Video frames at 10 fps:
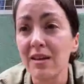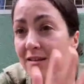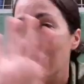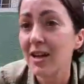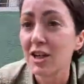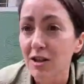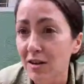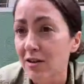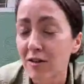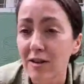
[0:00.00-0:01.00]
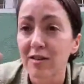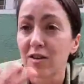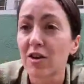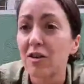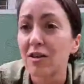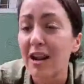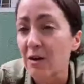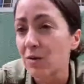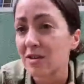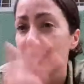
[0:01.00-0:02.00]
East Asian countries and heard
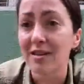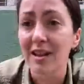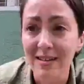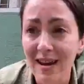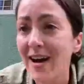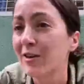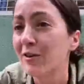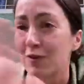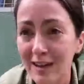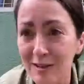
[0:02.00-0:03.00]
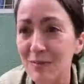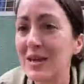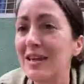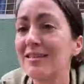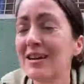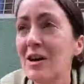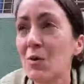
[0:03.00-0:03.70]
languages like Thai or Vietnamese,